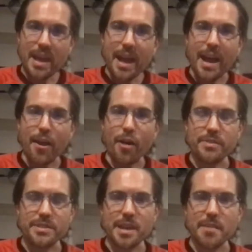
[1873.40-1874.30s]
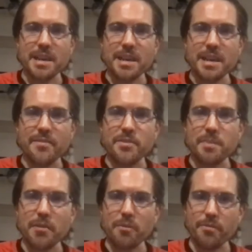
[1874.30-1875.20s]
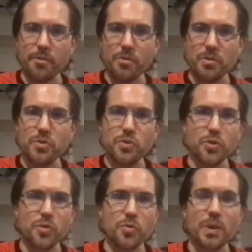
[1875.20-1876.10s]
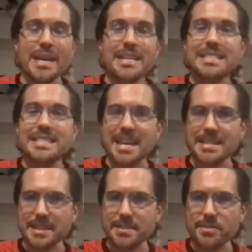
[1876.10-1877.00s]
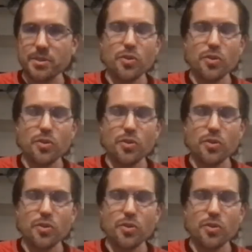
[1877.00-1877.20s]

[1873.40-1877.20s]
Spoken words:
I oftentimes have to make referrals to dentists,